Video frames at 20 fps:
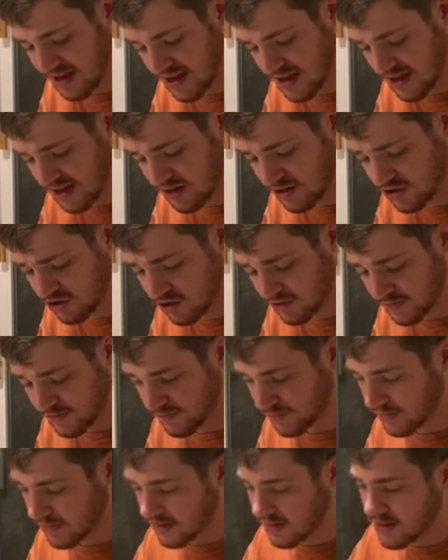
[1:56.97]
edge,
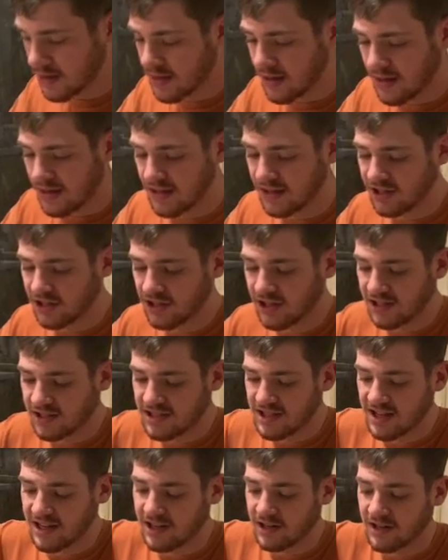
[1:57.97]
and you're going to
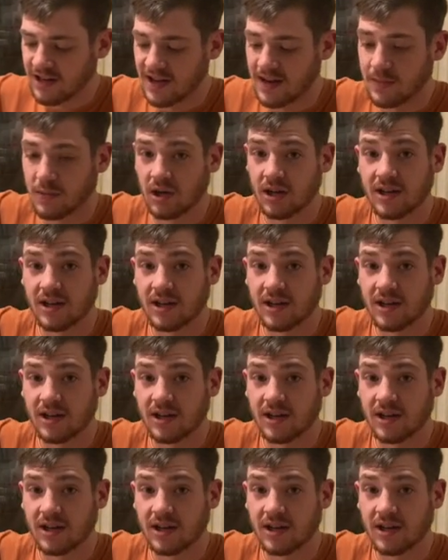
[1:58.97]
take your hammer.